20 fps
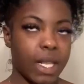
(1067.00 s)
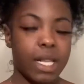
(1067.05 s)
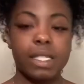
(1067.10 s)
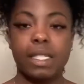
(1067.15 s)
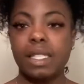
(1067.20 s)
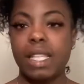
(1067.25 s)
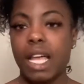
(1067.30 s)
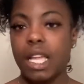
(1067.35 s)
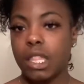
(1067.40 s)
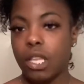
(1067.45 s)
This
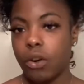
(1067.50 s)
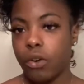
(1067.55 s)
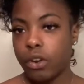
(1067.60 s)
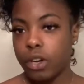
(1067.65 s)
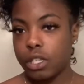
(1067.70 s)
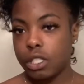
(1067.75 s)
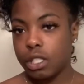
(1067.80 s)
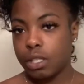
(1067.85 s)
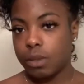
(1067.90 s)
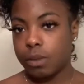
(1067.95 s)
is like the
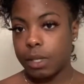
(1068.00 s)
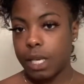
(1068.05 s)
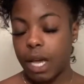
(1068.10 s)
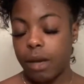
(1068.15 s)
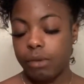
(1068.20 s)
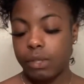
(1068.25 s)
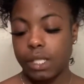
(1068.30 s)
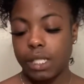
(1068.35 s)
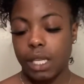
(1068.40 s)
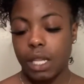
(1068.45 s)
orangish one I
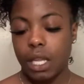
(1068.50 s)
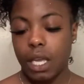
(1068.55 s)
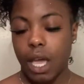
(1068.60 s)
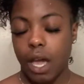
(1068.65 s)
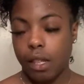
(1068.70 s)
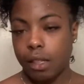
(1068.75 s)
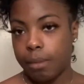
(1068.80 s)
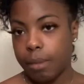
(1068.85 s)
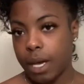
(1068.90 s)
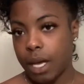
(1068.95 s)
was telling
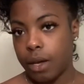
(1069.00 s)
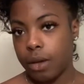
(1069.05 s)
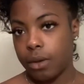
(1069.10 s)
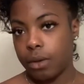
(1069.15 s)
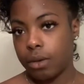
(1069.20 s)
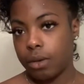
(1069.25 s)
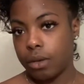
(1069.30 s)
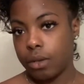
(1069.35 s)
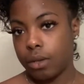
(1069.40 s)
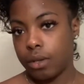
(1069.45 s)
y'all about.